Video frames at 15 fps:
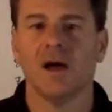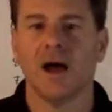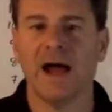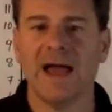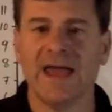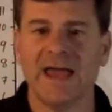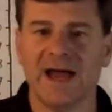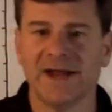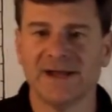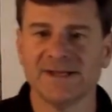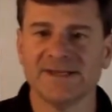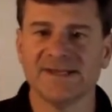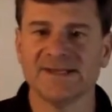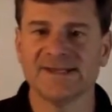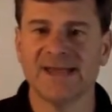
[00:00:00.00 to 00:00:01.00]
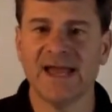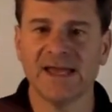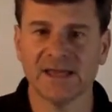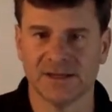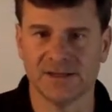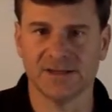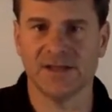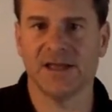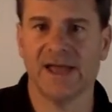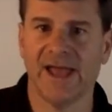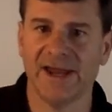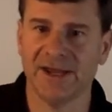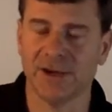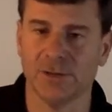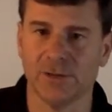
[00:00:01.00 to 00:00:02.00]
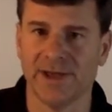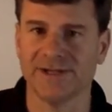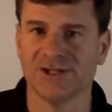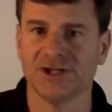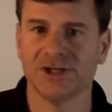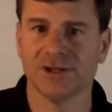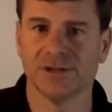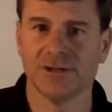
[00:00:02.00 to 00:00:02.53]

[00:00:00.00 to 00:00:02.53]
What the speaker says: I add a second NaOH